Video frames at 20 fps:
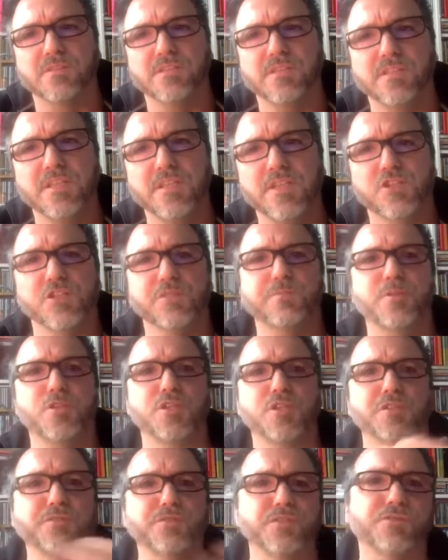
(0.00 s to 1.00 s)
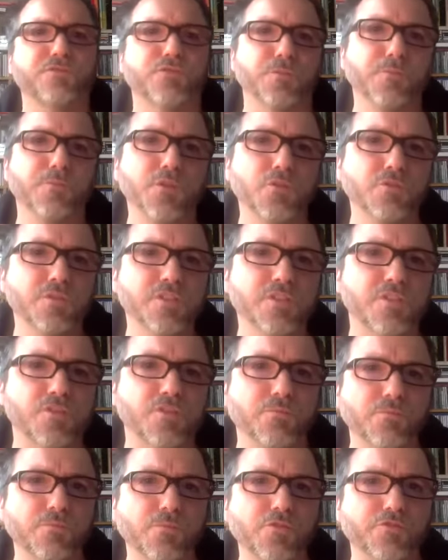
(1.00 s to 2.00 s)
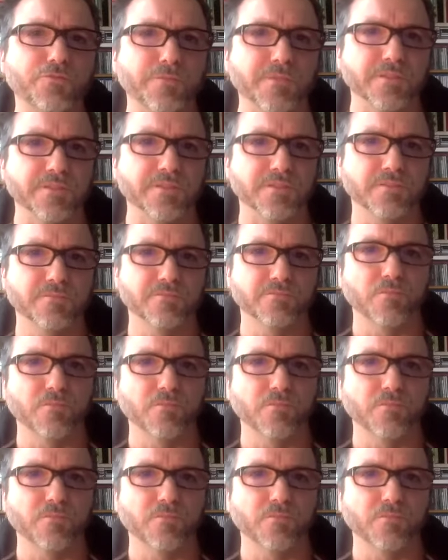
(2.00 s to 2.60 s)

Leadership shifted from unions to movements,